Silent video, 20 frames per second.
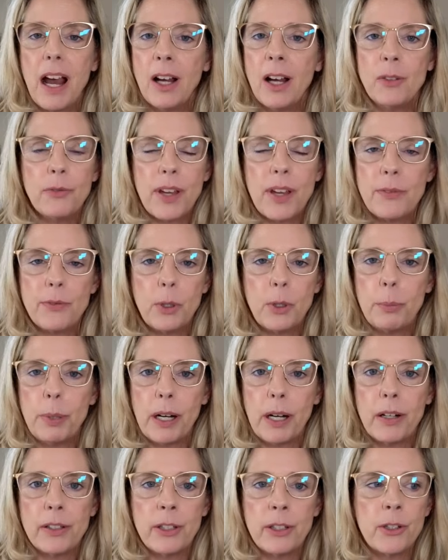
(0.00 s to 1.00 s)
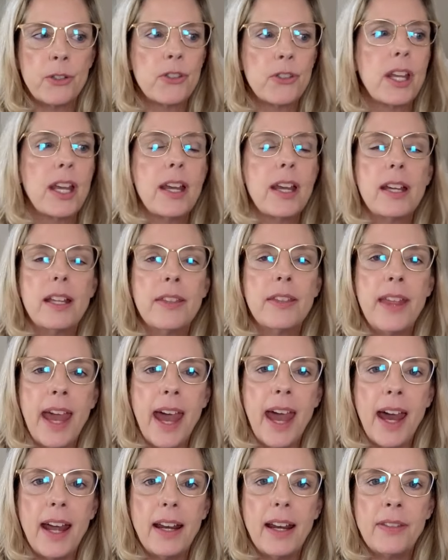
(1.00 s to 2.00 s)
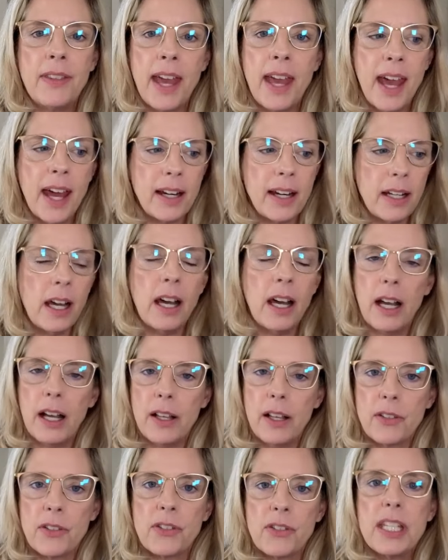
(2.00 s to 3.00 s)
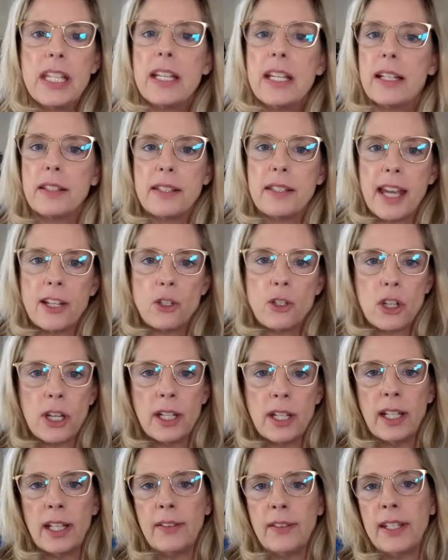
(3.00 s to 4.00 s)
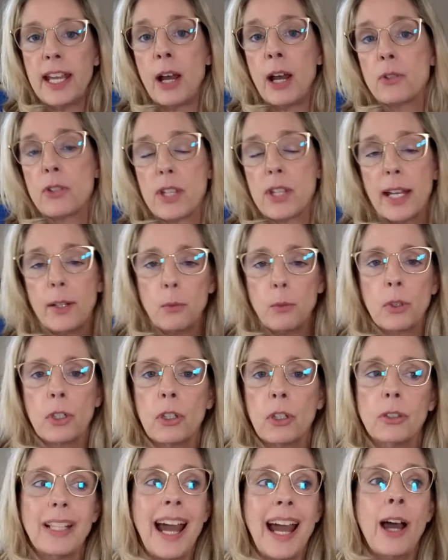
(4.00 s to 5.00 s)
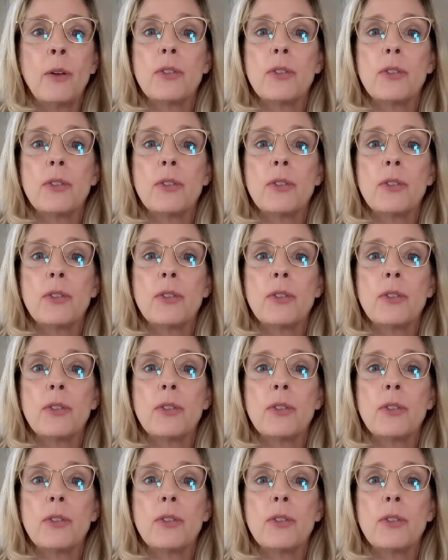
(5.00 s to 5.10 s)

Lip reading: Unfaithful partners that seek attention in the outside world,